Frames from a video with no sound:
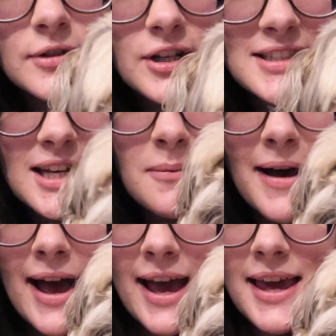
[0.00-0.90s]
You gonna say
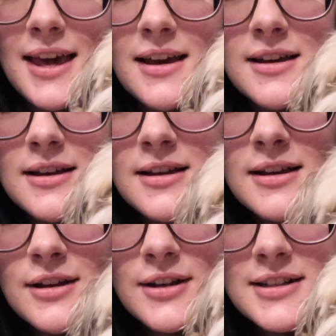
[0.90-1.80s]
goodbye?
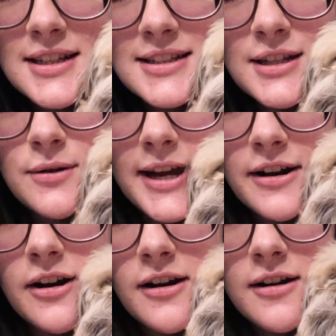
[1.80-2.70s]
You gonna say see you
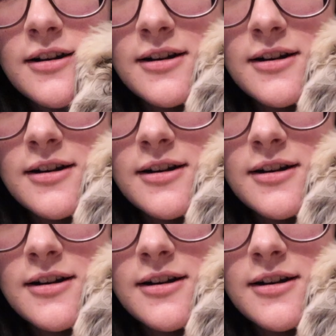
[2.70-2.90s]
later?